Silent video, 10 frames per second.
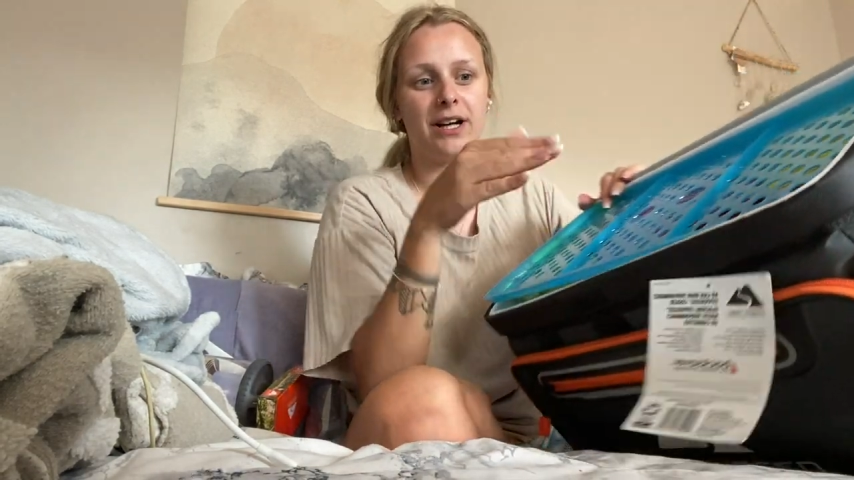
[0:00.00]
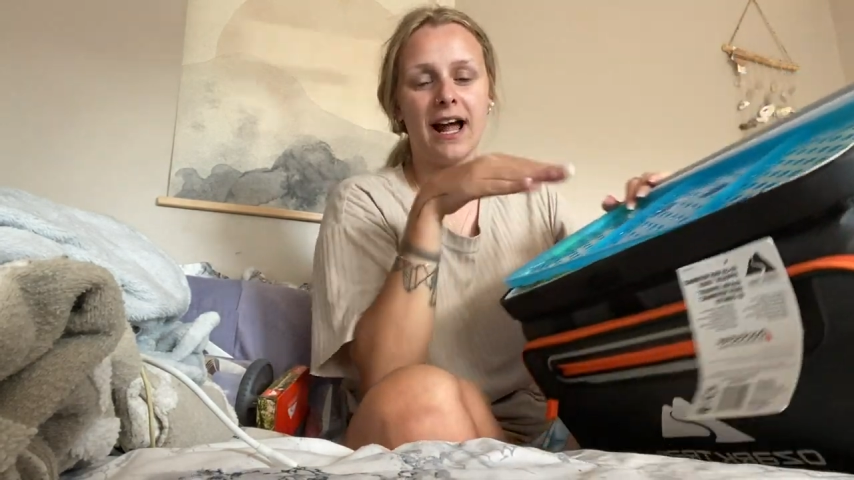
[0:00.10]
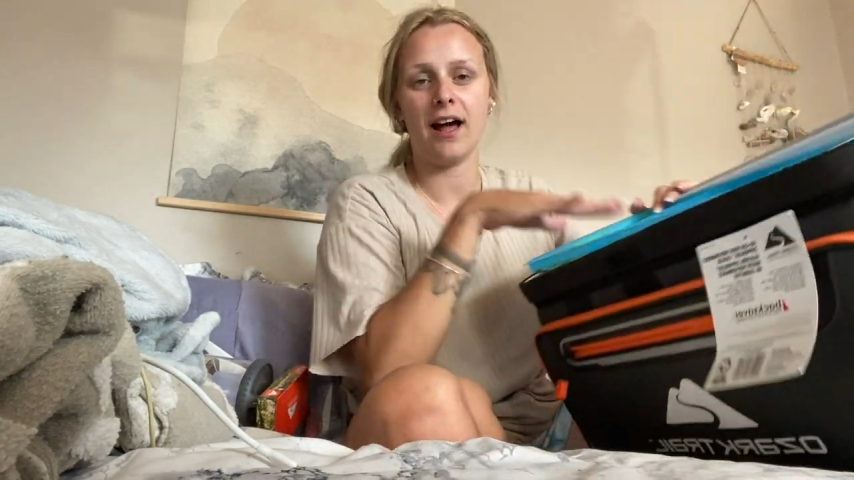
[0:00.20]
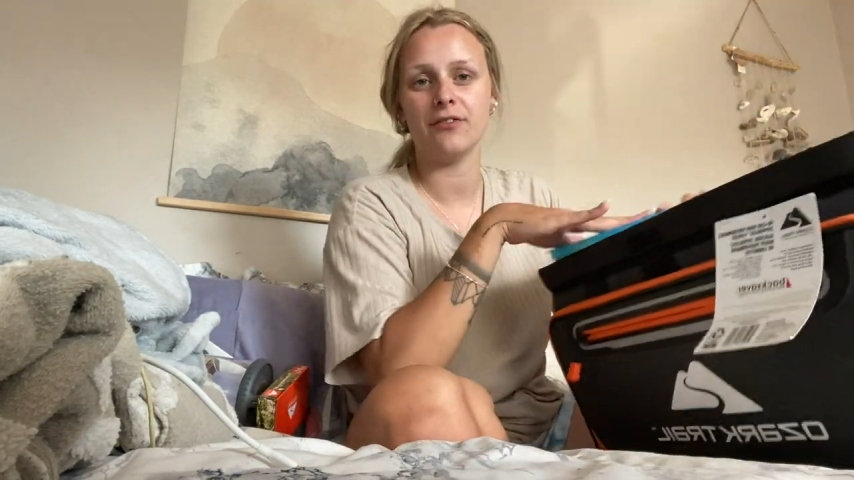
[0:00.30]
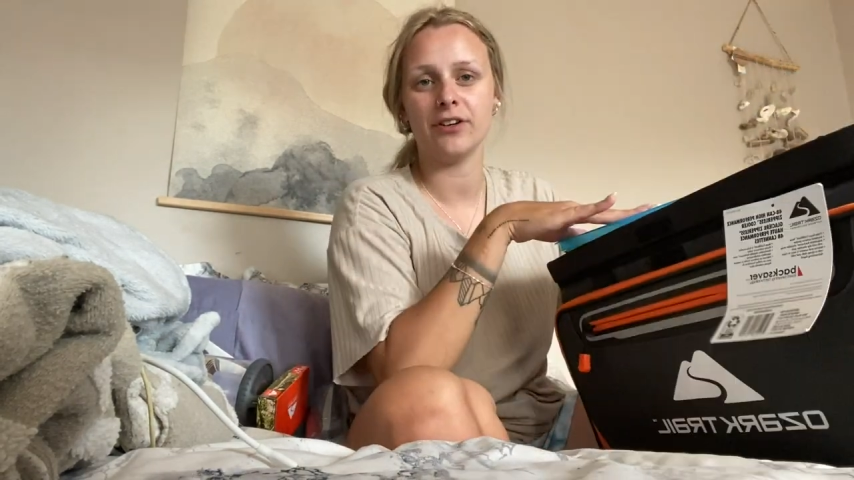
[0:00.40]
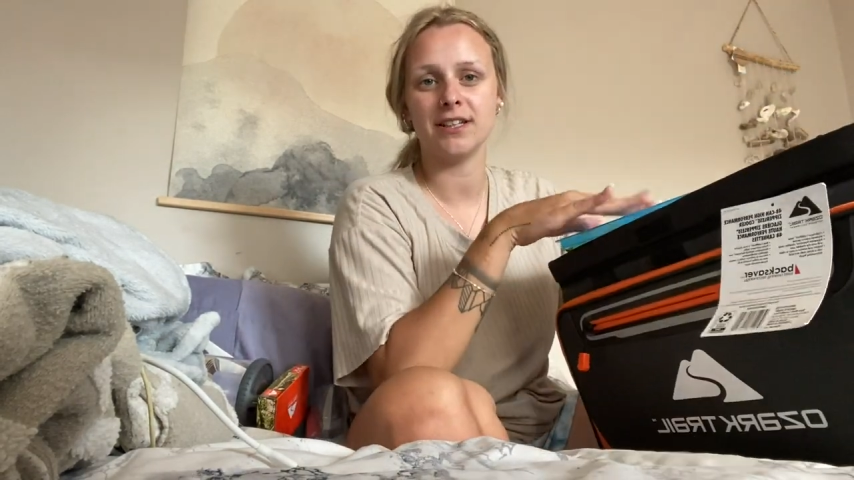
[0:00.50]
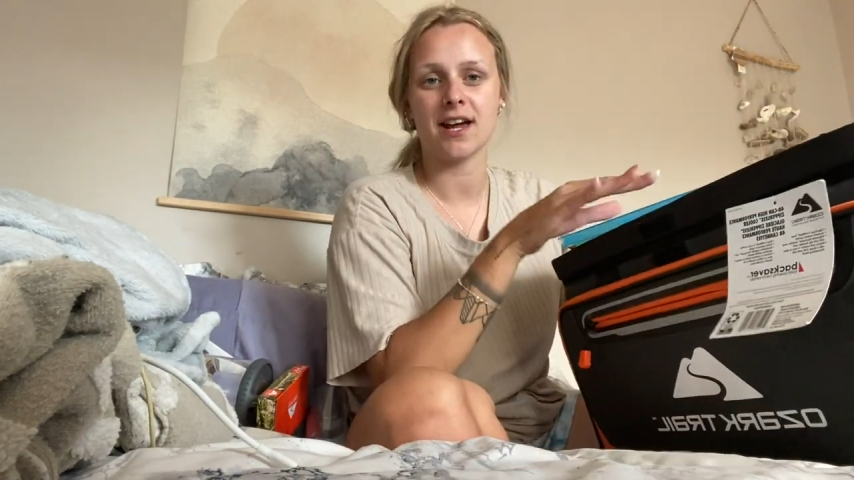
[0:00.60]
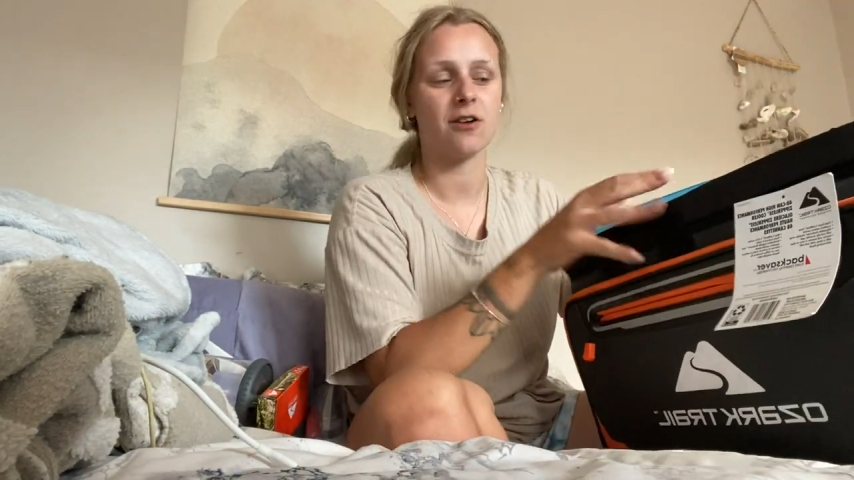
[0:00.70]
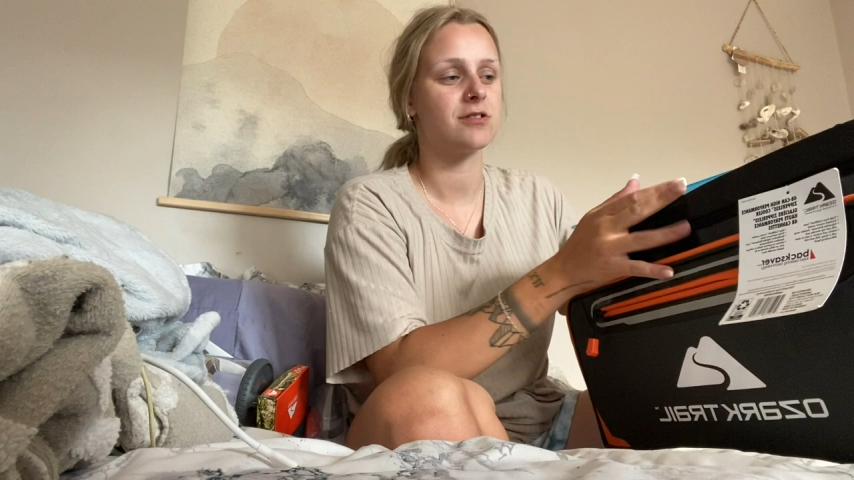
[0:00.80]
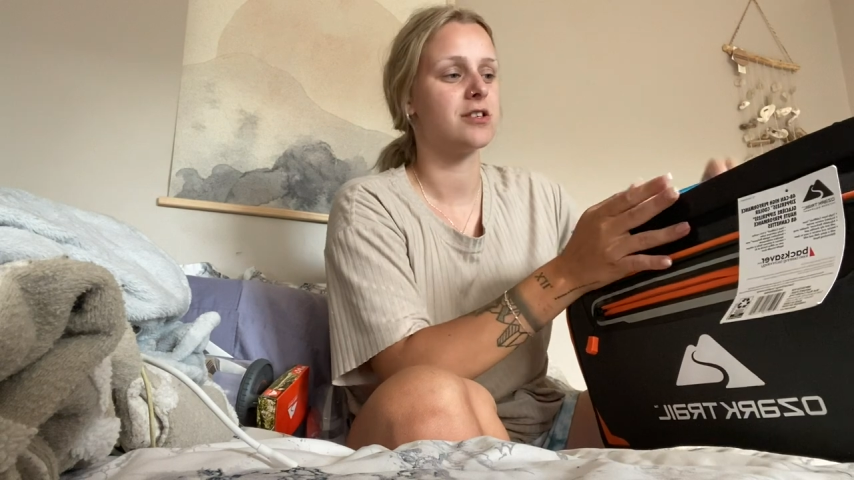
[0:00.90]
halfway
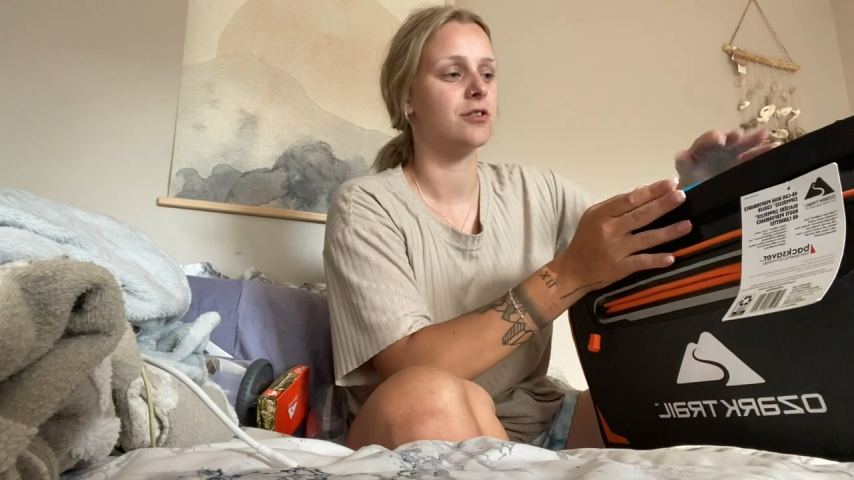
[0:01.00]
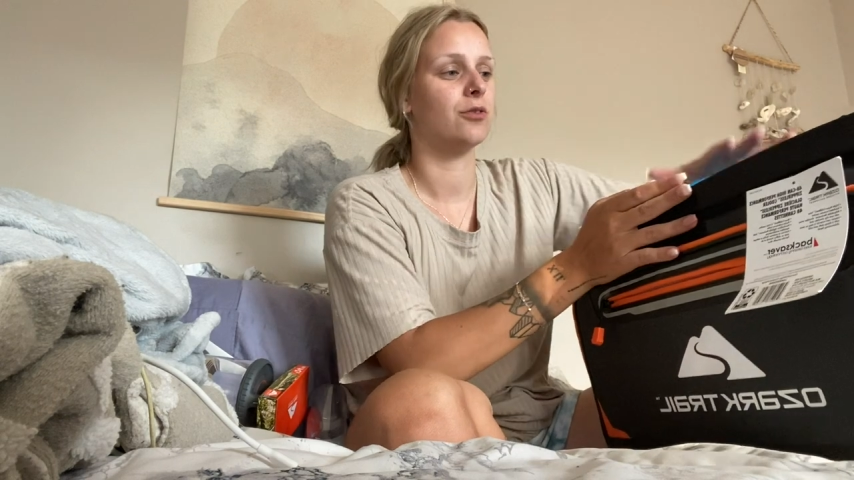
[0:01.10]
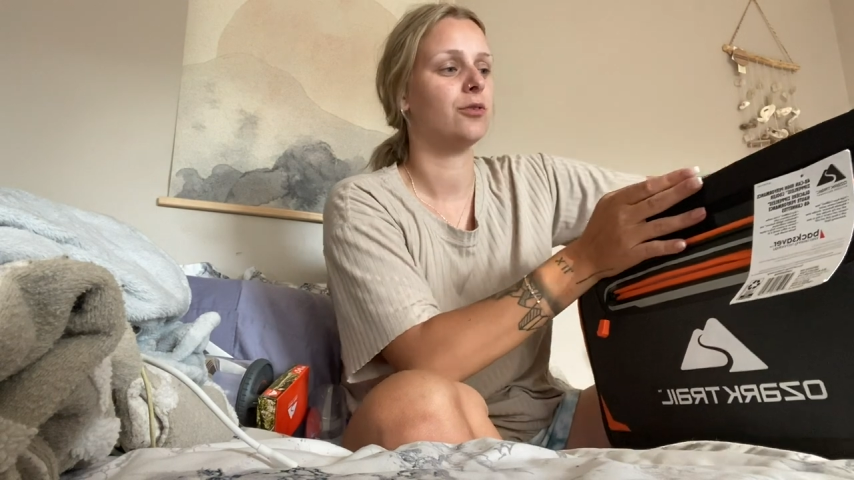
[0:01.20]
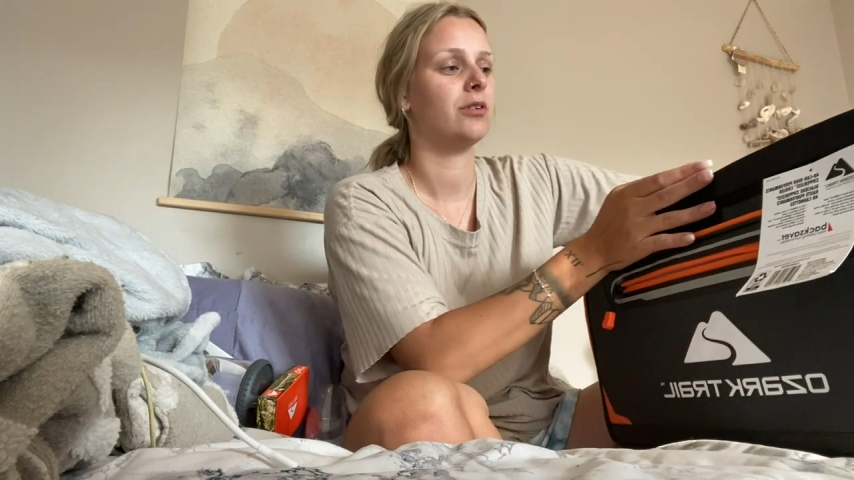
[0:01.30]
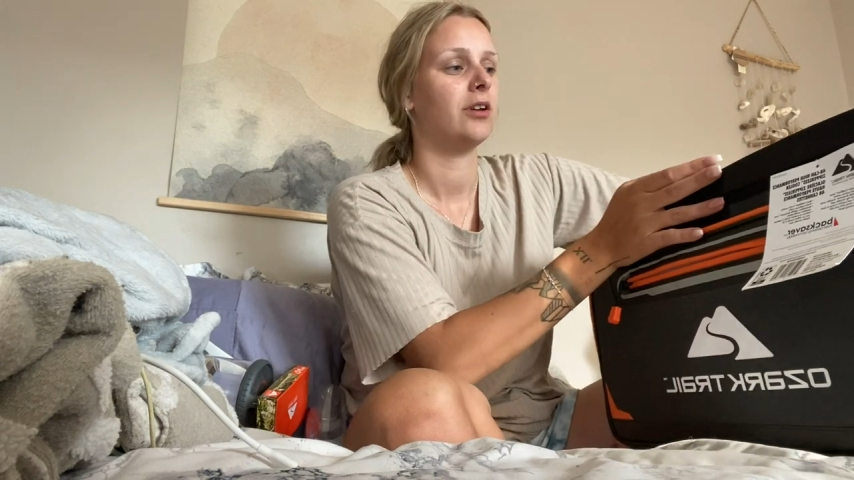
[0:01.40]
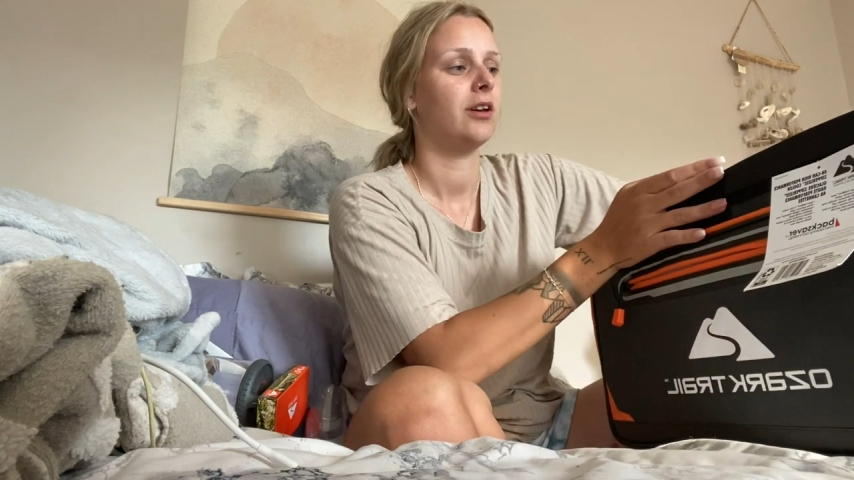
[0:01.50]
down too